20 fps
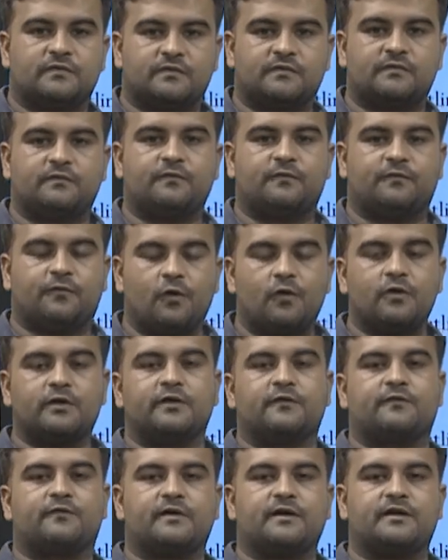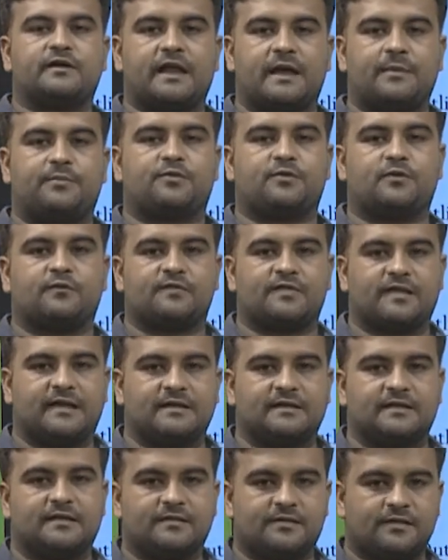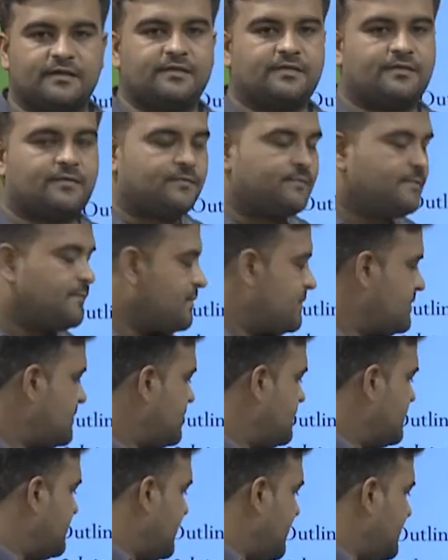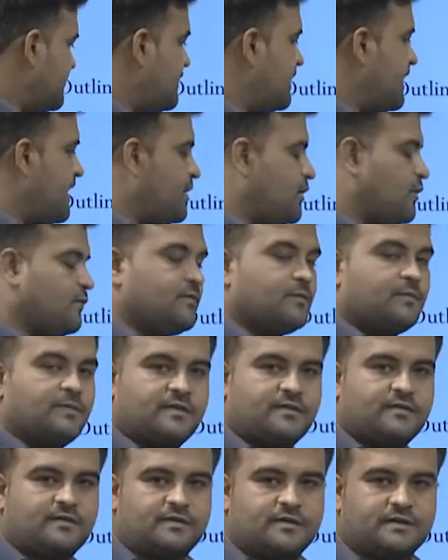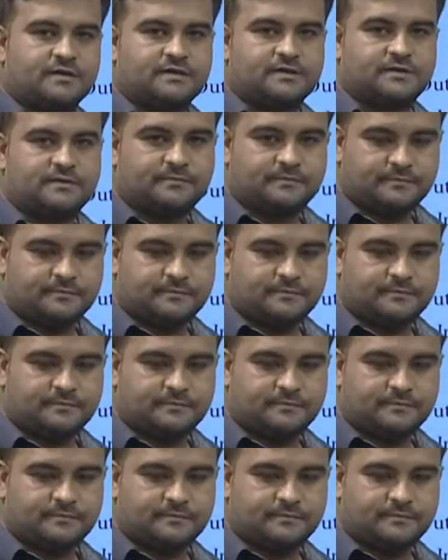four different types of sentences at the end of the presentation.